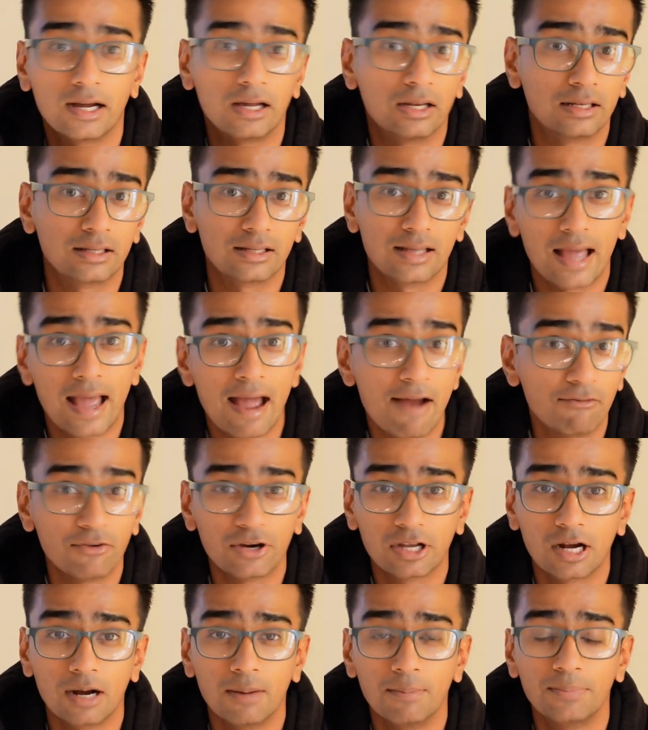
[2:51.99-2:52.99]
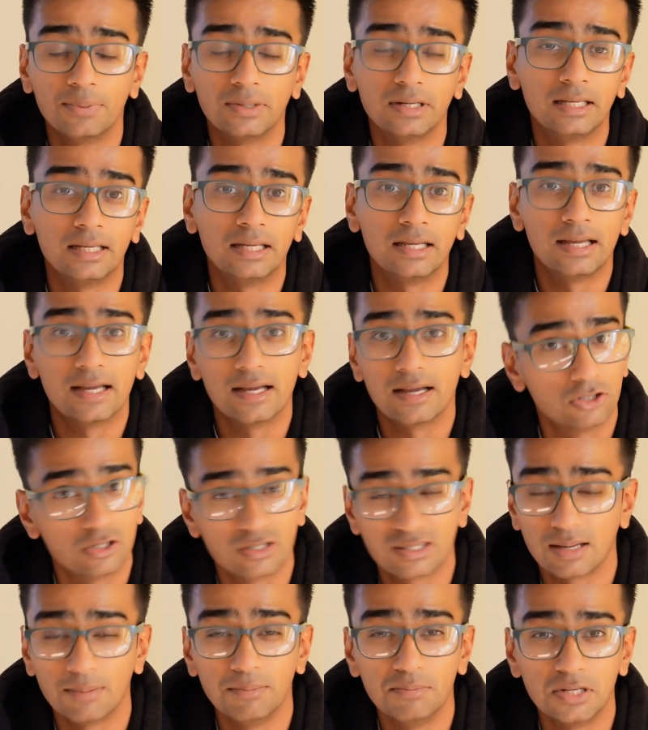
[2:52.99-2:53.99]
And every company, to
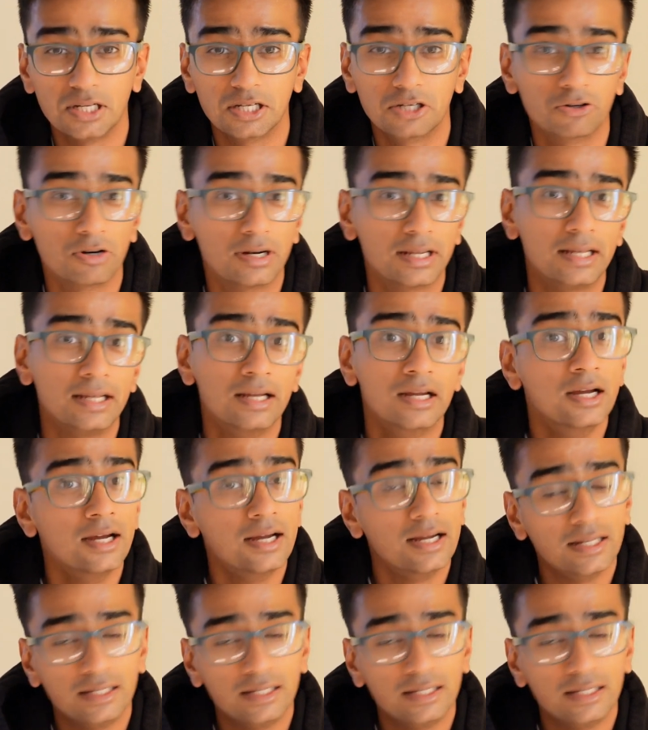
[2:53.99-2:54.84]
some degree,